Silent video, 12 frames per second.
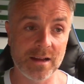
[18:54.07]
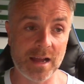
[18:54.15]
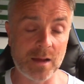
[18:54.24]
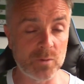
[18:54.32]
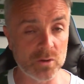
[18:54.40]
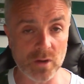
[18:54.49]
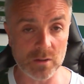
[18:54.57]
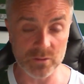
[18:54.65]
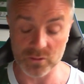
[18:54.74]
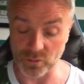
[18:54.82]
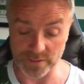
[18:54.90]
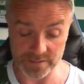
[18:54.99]
I'm
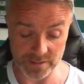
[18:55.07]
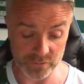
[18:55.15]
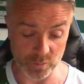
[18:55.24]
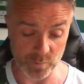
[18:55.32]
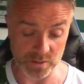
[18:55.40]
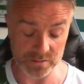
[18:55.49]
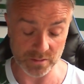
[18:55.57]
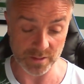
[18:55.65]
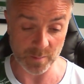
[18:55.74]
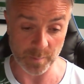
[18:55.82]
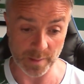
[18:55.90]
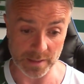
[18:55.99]
not going to take too much, so I'll
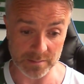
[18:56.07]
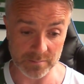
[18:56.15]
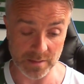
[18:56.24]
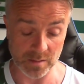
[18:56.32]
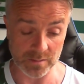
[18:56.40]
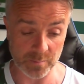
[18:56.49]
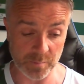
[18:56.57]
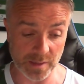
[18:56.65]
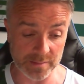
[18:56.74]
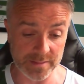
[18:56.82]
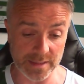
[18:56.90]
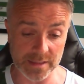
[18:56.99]
let
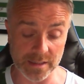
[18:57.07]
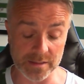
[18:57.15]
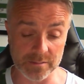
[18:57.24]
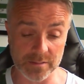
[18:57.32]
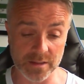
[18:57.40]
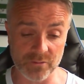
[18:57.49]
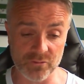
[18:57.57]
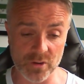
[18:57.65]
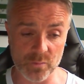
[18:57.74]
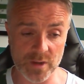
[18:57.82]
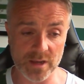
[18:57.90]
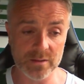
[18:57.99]
Brian take it and run
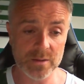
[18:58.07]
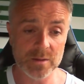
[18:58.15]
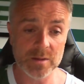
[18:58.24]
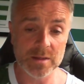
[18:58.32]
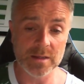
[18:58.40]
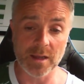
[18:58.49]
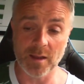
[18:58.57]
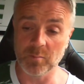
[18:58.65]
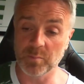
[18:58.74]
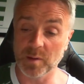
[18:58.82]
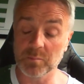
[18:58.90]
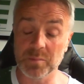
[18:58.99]
with it.
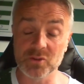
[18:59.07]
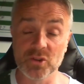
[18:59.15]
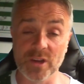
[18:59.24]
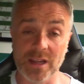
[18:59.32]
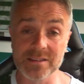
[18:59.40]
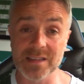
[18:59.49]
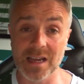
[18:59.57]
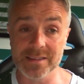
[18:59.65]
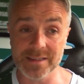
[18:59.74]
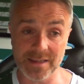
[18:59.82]
But tune in Saturday